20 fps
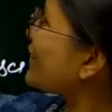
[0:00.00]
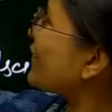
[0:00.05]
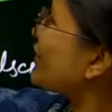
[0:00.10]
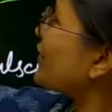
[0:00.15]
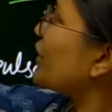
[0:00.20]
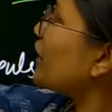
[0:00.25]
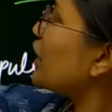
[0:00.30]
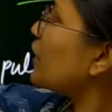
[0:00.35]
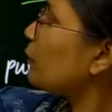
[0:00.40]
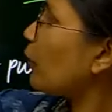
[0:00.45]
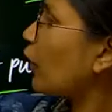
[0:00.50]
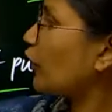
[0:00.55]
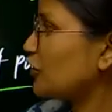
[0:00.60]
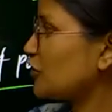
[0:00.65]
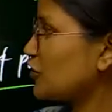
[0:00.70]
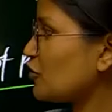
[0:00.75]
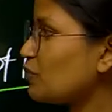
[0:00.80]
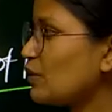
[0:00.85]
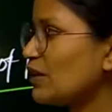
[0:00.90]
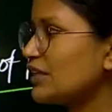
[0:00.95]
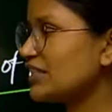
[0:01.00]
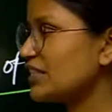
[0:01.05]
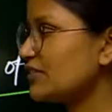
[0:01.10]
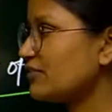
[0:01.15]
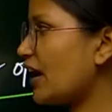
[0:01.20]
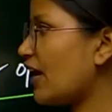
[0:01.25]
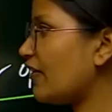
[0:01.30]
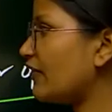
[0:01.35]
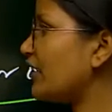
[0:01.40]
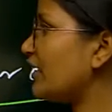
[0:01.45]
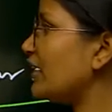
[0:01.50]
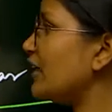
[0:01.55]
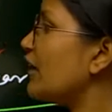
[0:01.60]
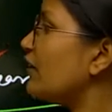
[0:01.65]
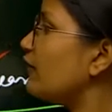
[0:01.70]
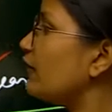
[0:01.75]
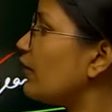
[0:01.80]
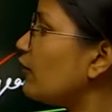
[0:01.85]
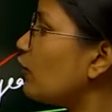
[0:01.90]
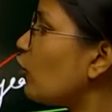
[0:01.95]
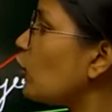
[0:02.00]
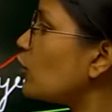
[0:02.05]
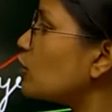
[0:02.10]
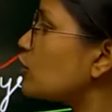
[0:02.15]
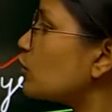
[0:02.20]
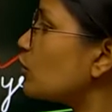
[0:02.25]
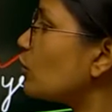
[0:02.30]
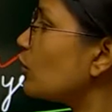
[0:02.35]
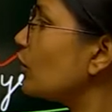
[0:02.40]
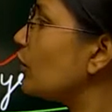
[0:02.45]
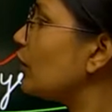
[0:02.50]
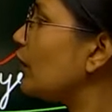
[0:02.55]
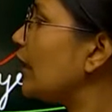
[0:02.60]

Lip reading: So importance of pulses we have done. We have also